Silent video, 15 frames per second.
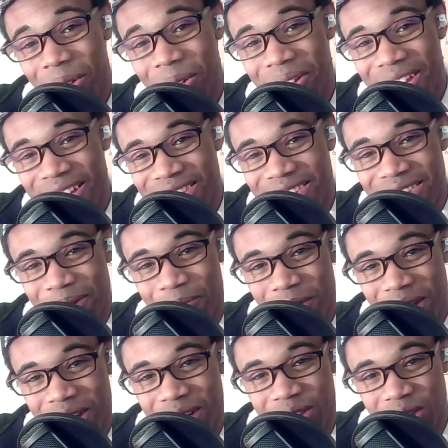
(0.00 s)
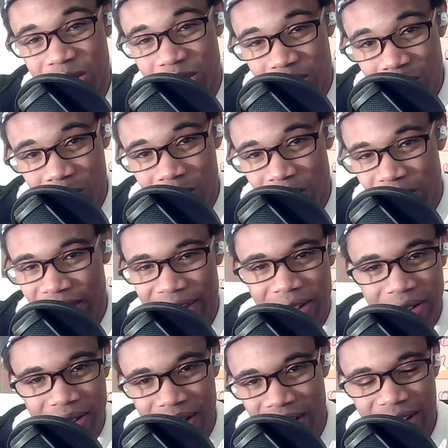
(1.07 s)
gets to meet Jewel
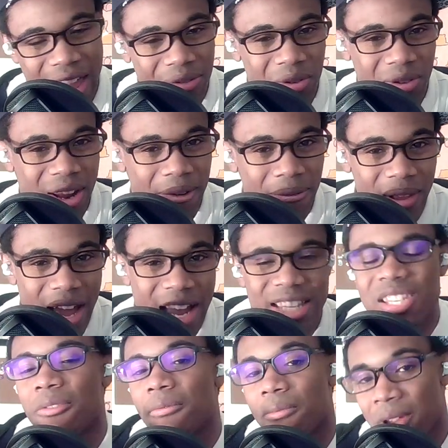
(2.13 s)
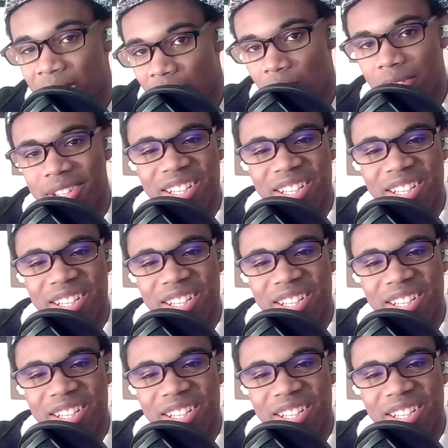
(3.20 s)
later on after they fly to Rio de